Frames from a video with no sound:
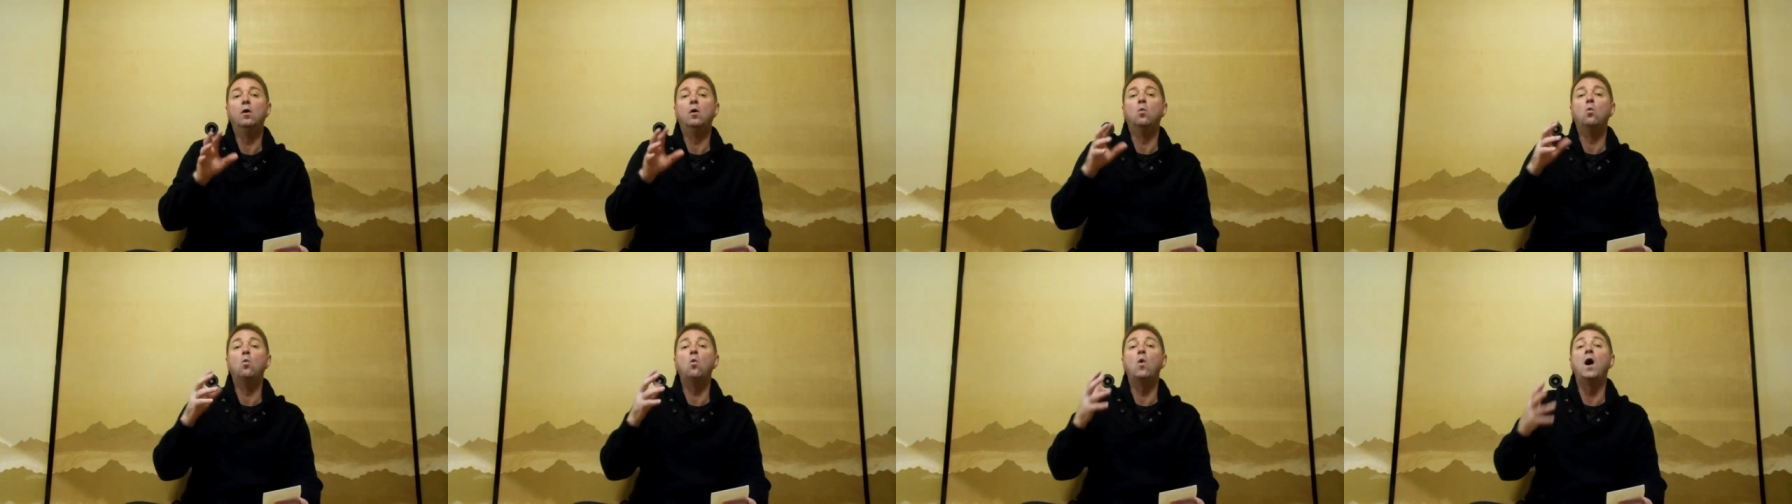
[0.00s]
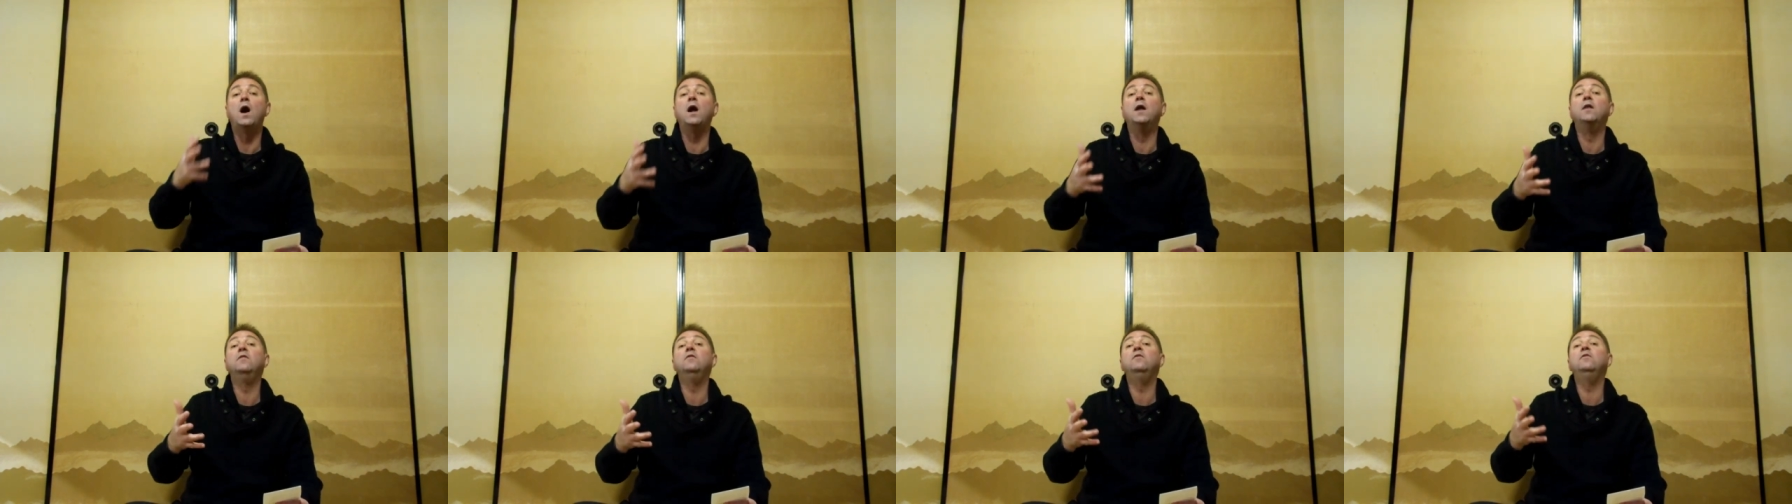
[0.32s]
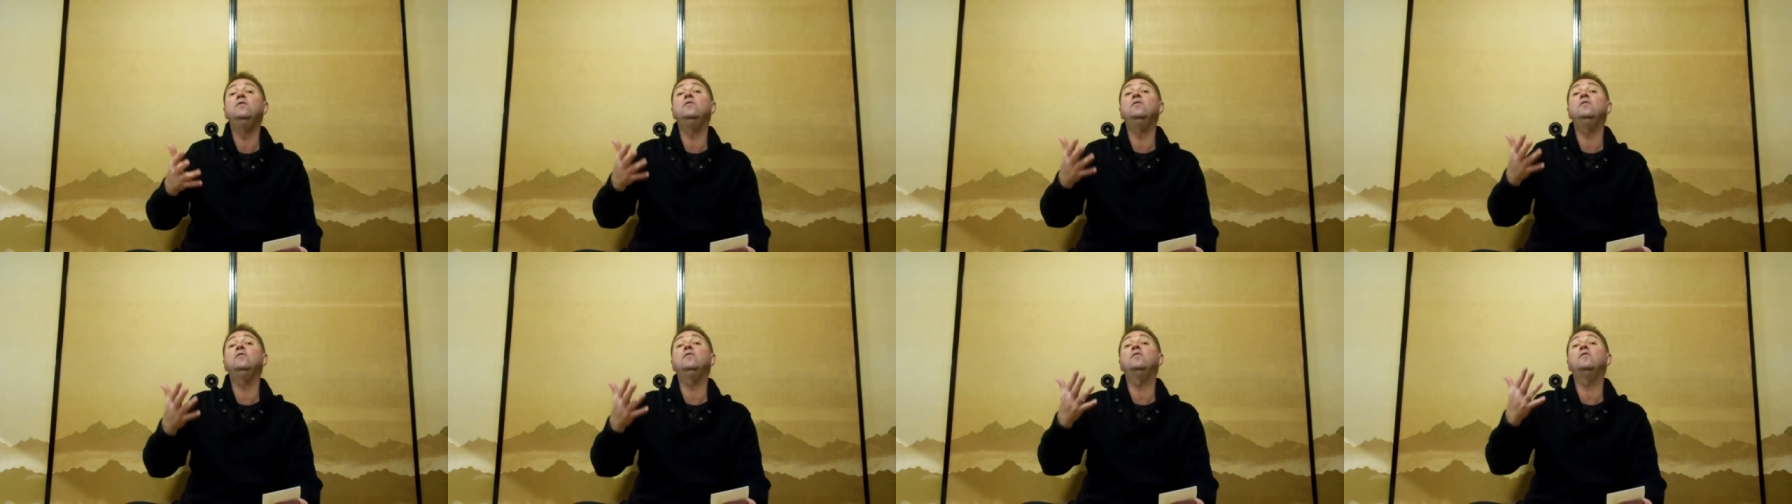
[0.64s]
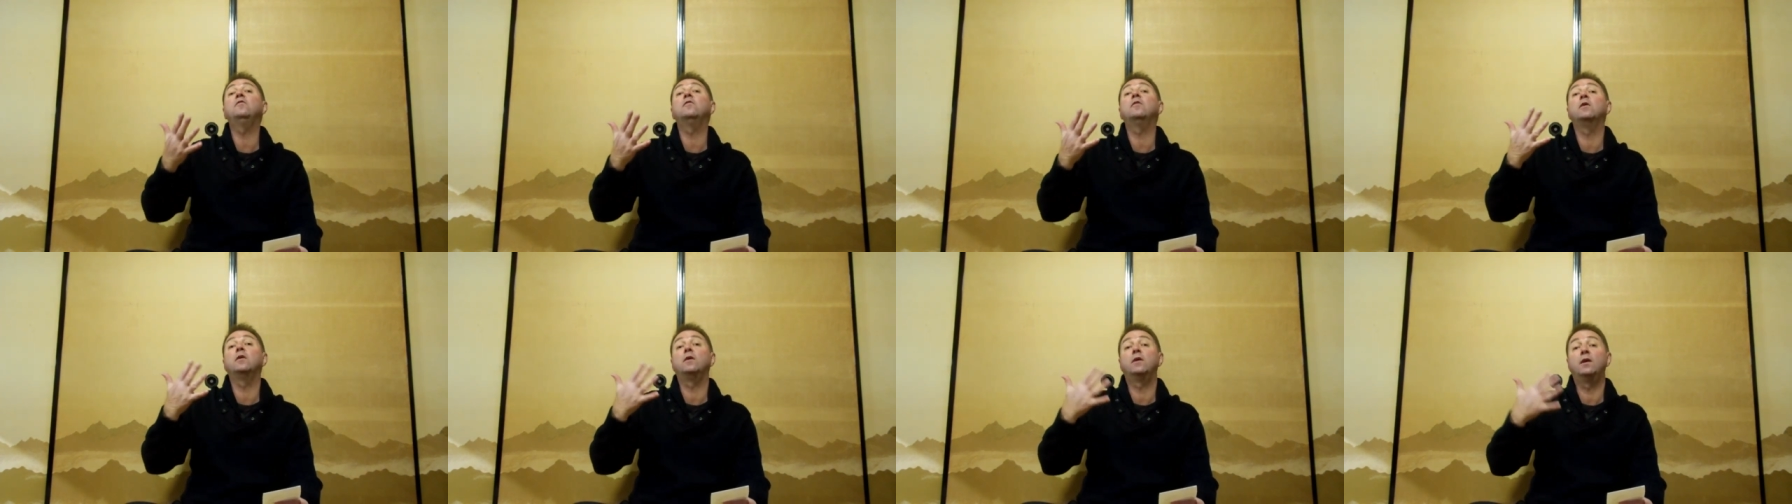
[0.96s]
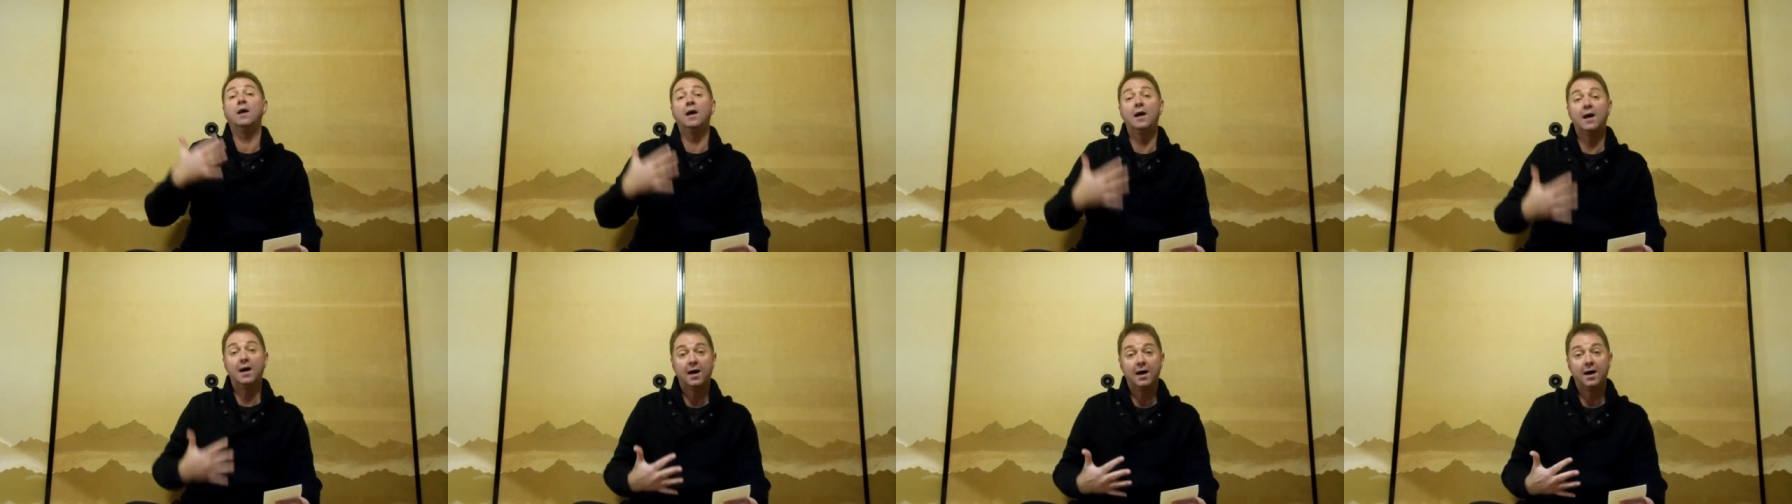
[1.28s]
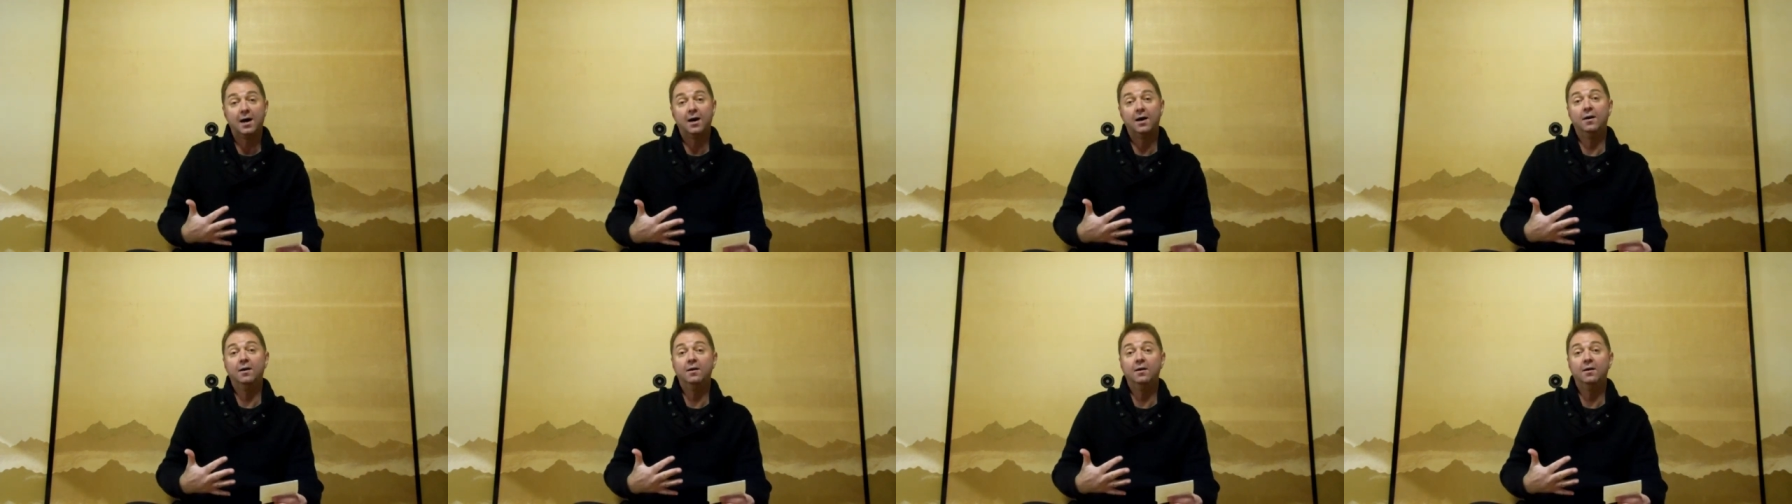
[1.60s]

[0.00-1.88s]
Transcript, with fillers: one's car.